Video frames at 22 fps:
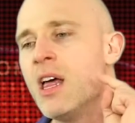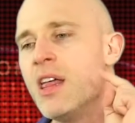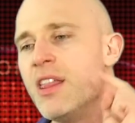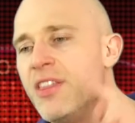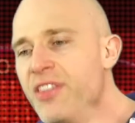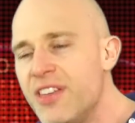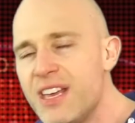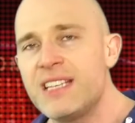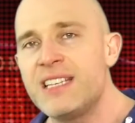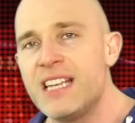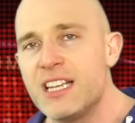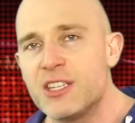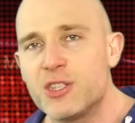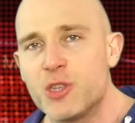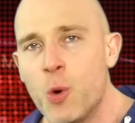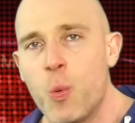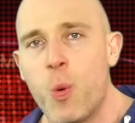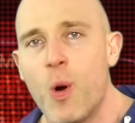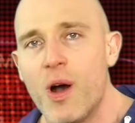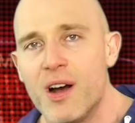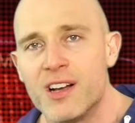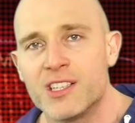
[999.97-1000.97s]
This is the
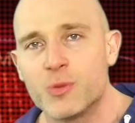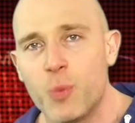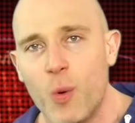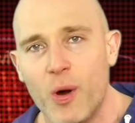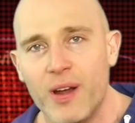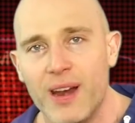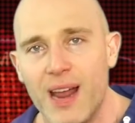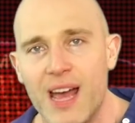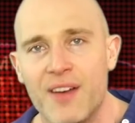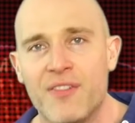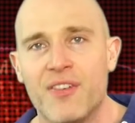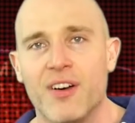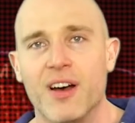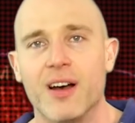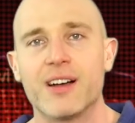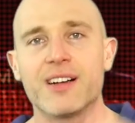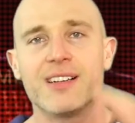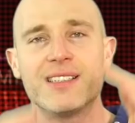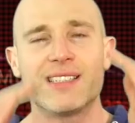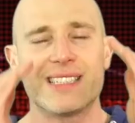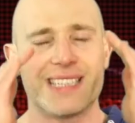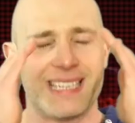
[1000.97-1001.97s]
worst one ever,
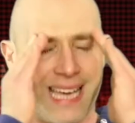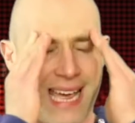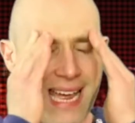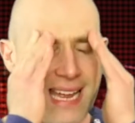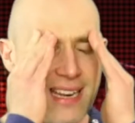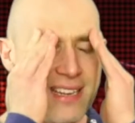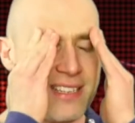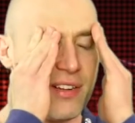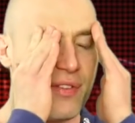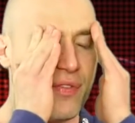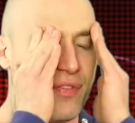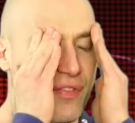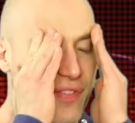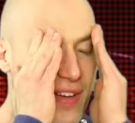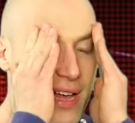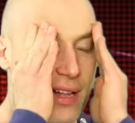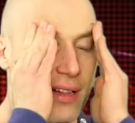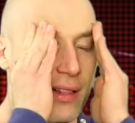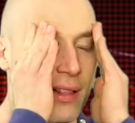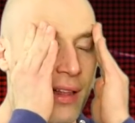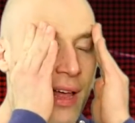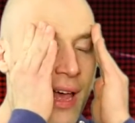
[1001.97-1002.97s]
because Kenta
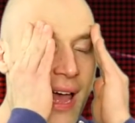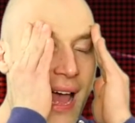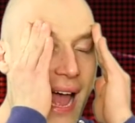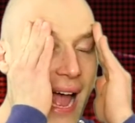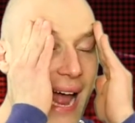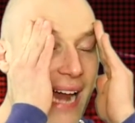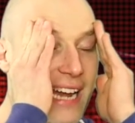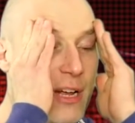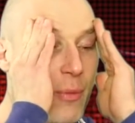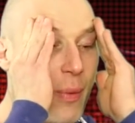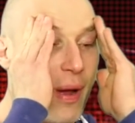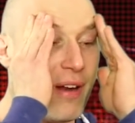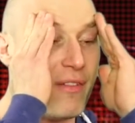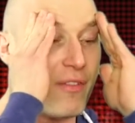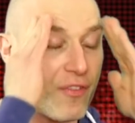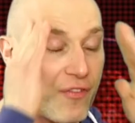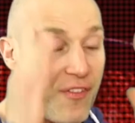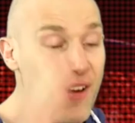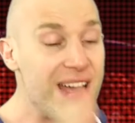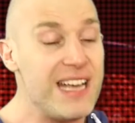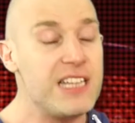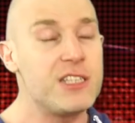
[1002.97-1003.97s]
fell and he went
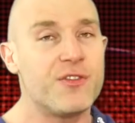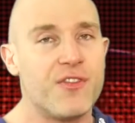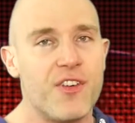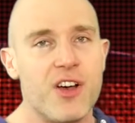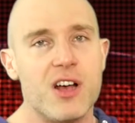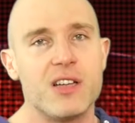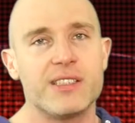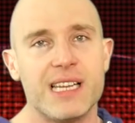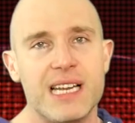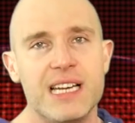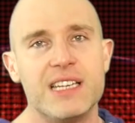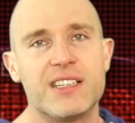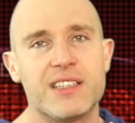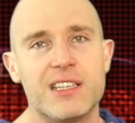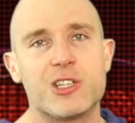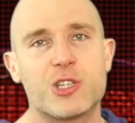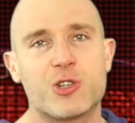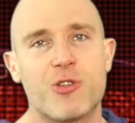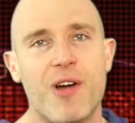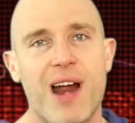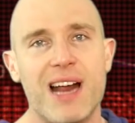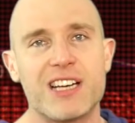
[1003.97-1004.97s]
face first into
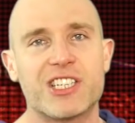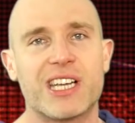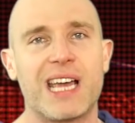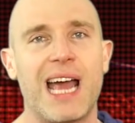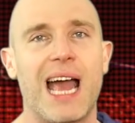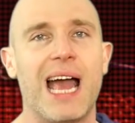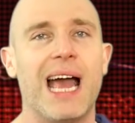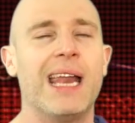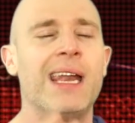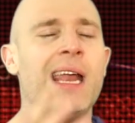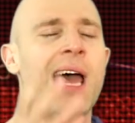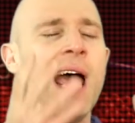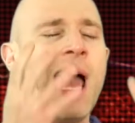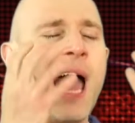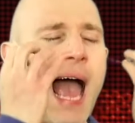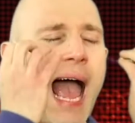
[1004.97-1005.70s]
this trash can